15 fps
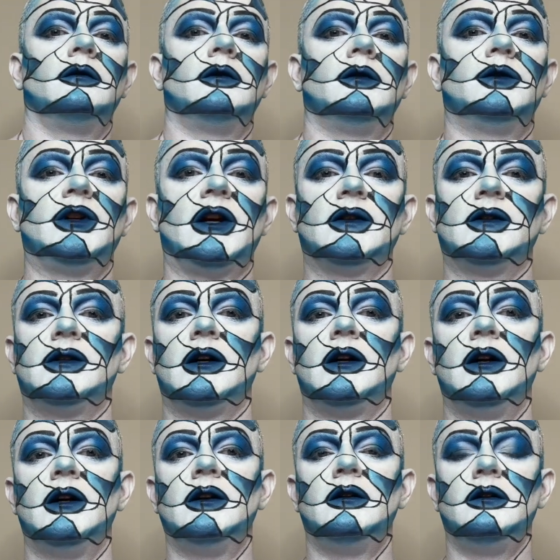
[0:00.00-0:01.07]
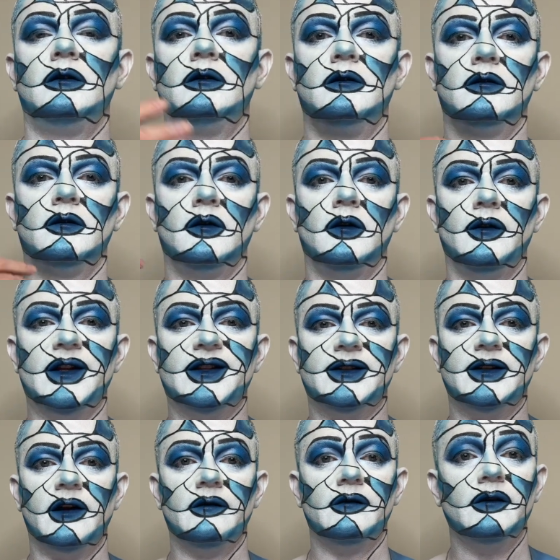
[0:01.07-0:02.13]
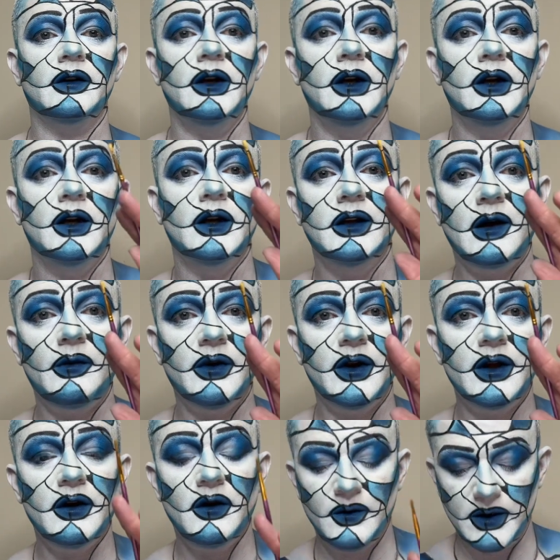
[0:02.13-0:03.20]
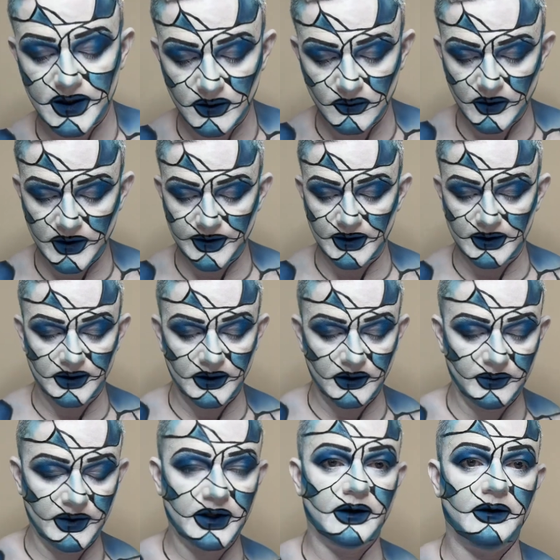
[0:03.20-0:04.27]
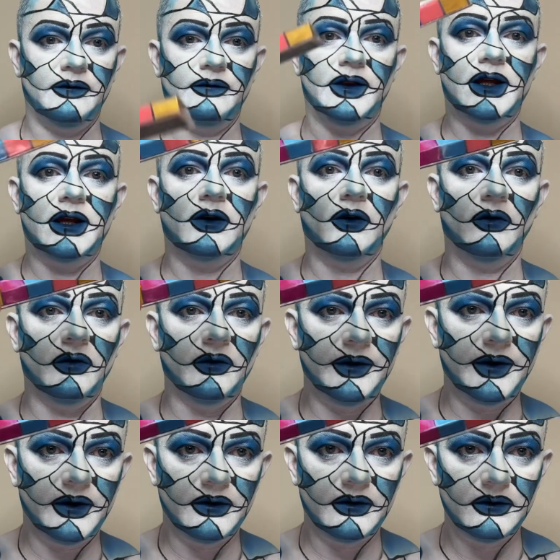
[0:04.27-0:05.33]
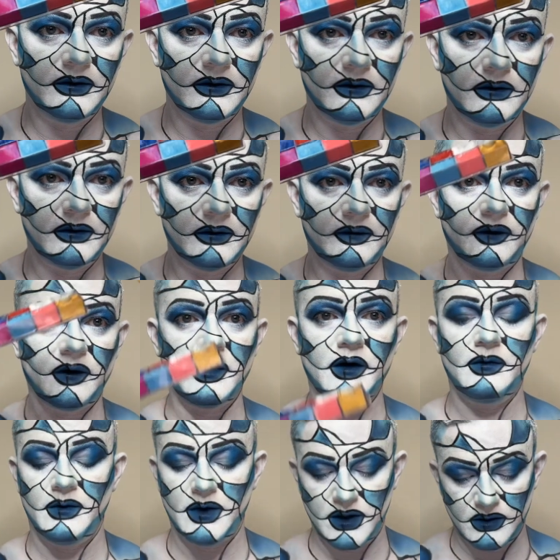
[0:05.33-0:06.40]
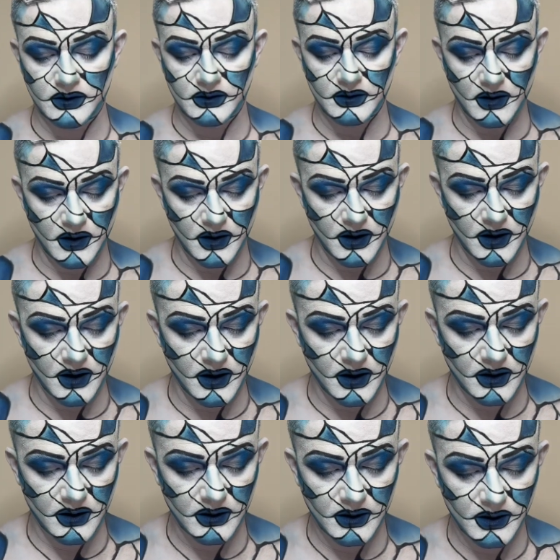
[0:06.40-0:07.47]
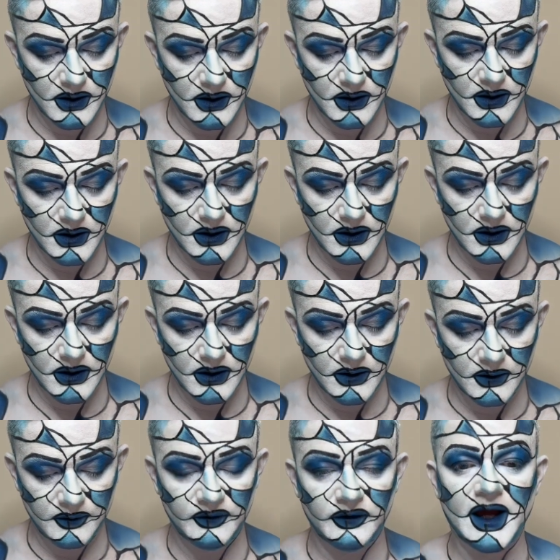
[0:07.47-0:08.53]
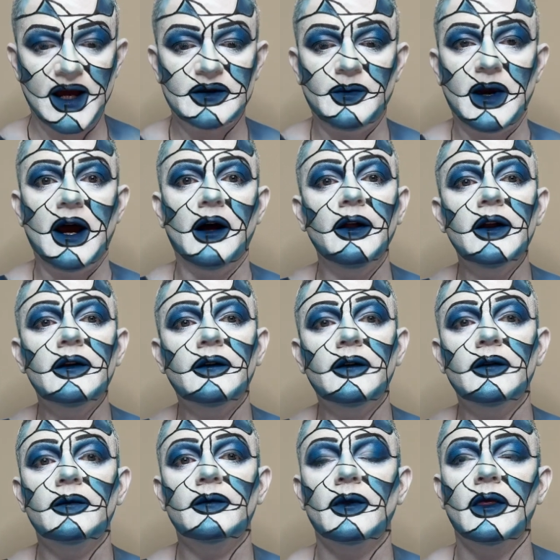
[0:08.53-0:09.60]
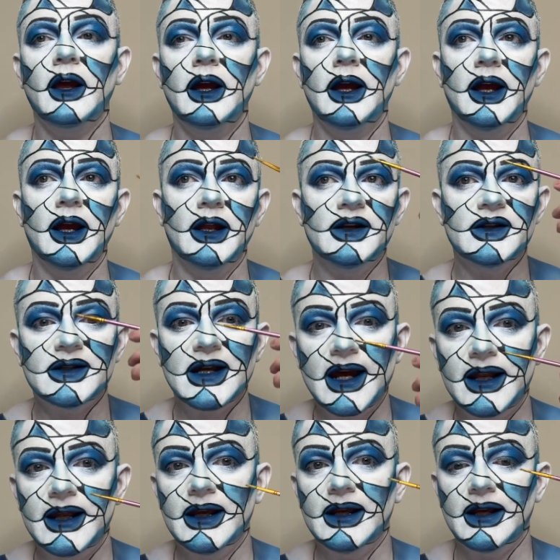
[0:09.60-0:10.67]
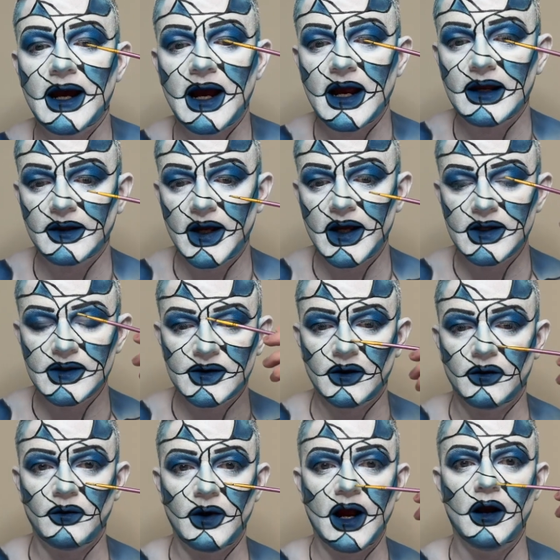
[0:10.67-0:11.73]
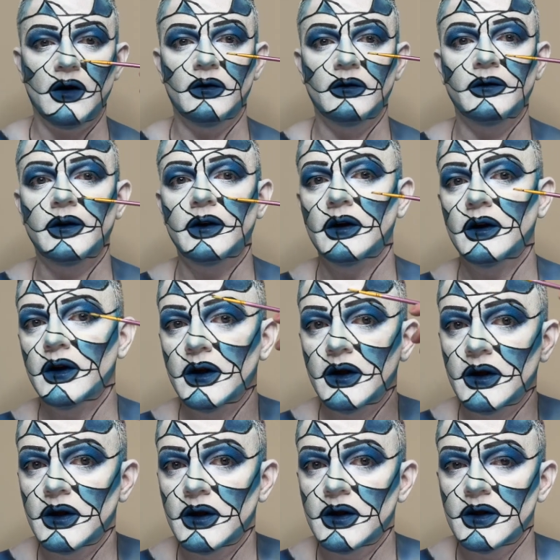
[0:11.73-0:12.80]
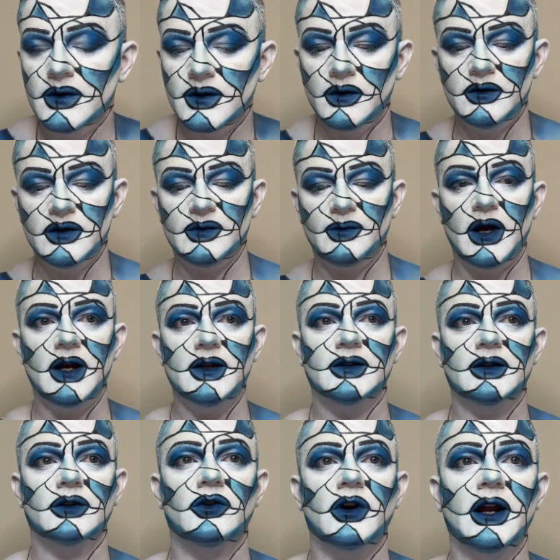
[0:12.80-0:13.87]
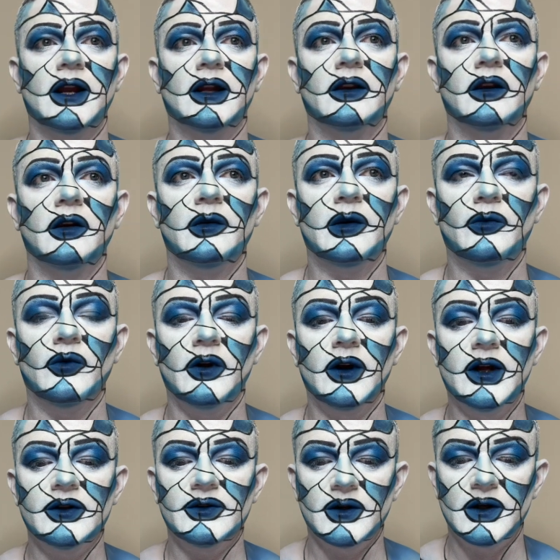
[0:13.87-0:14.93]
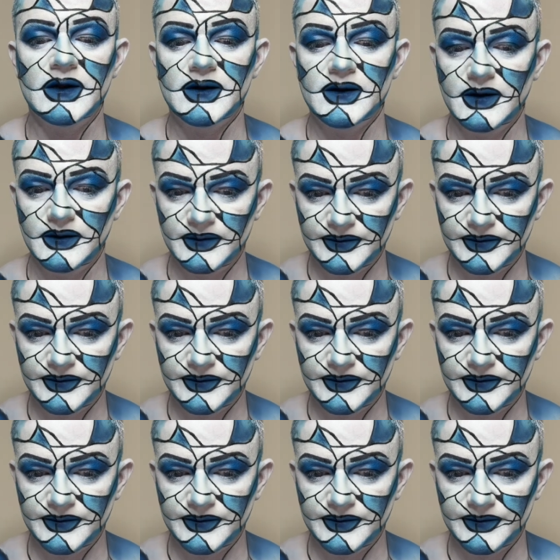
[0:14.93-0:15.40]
chest done, all that stuff. Now we're gonna go in with a little bit of the gold from our flash palette and just adding in highlights around certain spots and creating a little bit more interest.